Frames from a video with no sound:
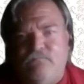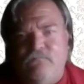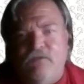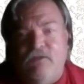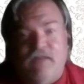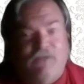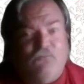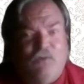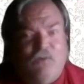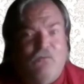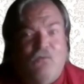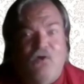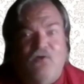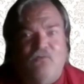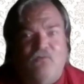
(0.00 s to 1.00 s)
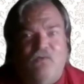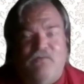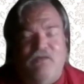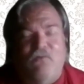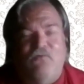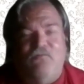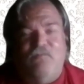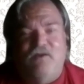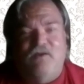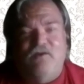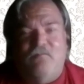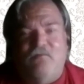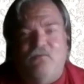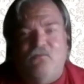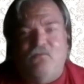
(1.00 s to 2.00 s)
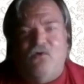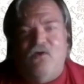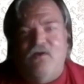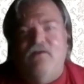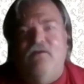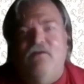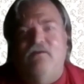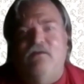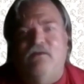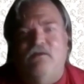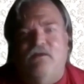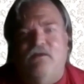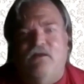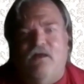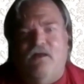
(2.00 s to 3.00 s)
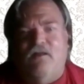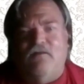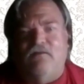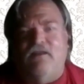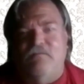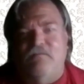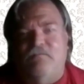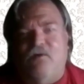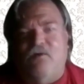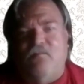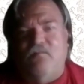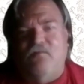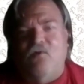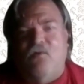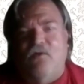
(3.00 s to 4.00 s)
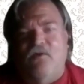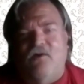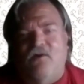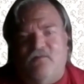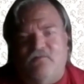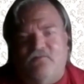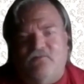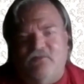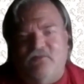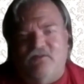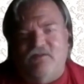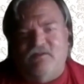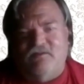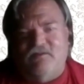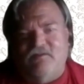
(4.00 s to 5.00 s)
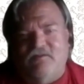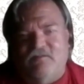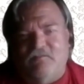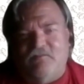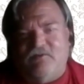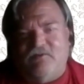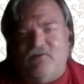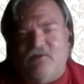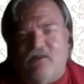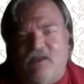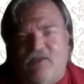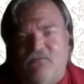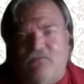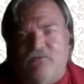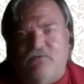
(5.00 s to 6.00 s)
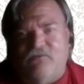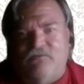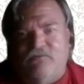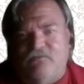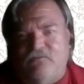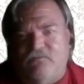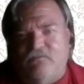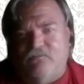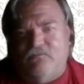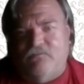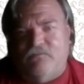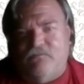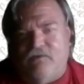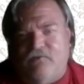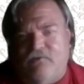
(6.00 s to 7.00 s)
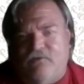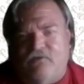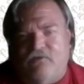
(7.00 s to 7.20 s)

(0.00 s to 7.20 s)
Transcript: That's what I walked away with. That was my number one light bulb going off in the particular class I took.